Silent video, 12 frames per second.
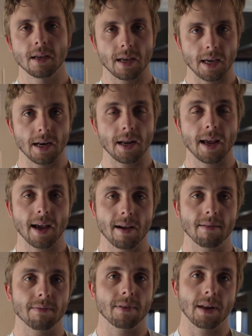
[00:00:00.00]
And I
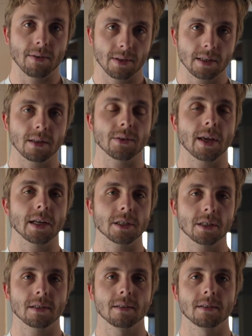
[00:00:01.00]
have now this
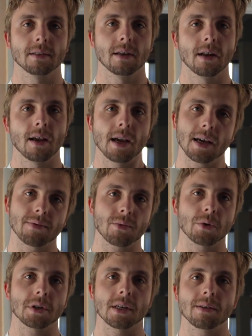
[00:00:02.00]
location. And of
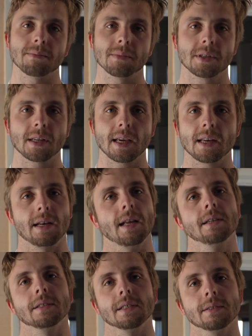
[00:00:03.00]
course, I'm staying in
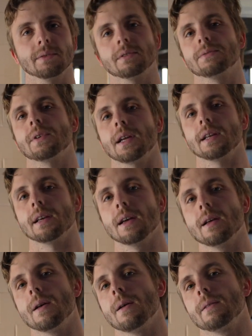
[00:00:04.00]
Henderson with a friend.
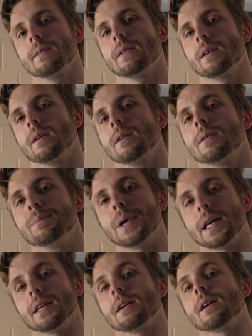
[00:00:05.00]

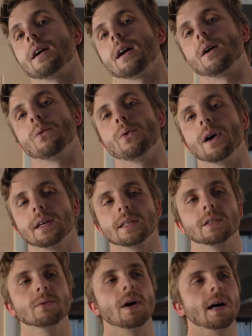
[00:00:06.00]
But
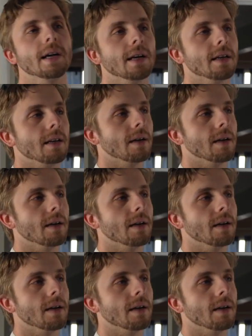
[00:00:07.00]
what do I'll